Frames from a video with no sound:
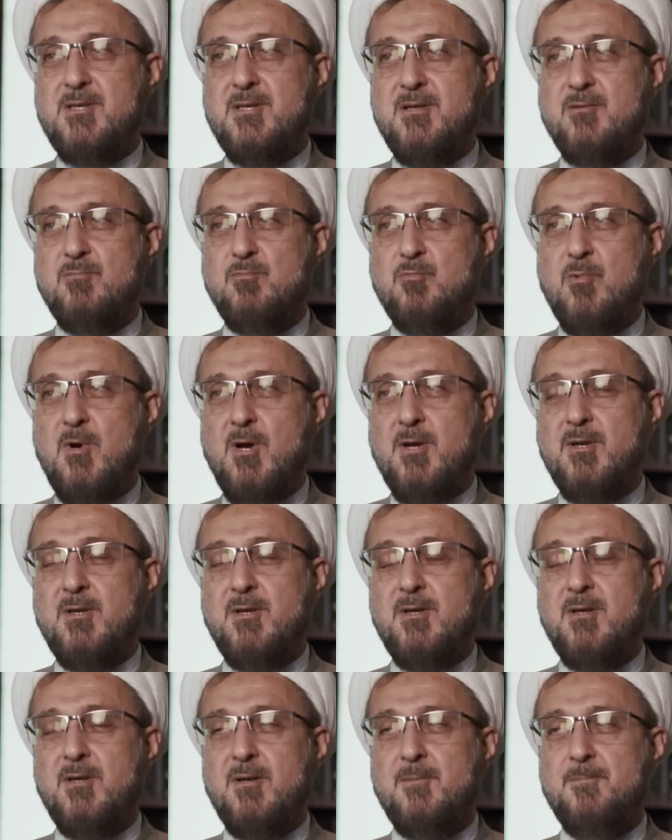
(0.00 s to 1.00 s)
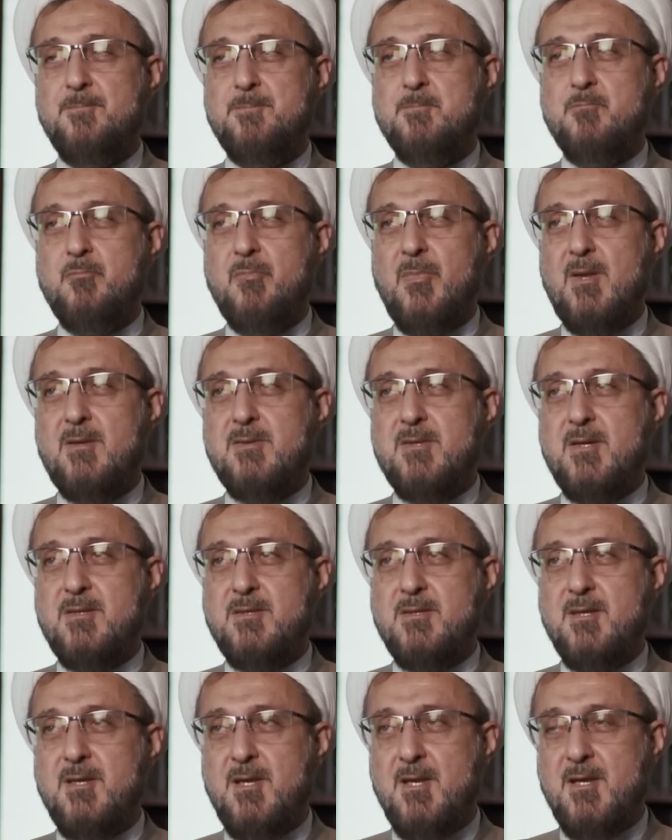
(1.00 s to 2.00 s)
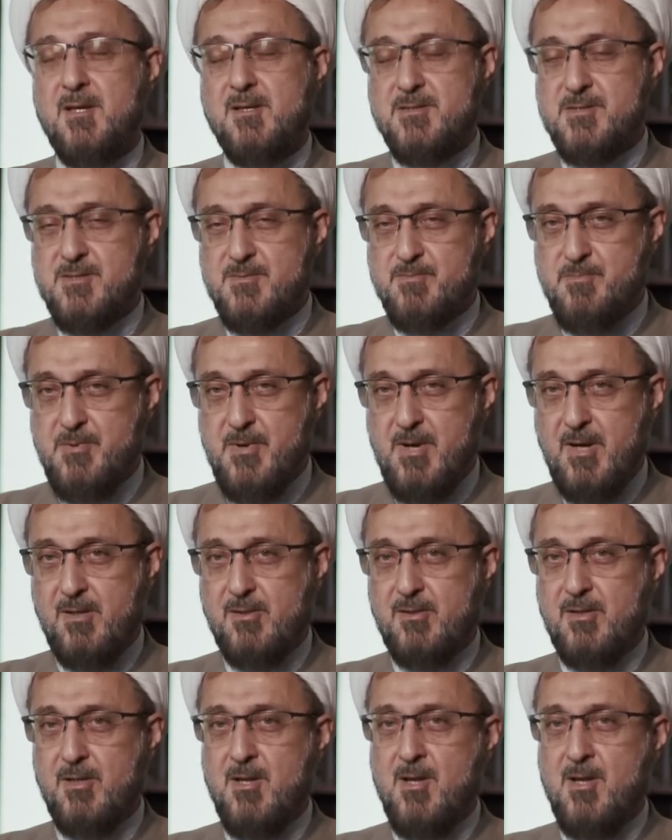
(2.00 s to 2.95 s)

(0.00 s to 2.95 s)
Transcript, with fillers: the one that they expect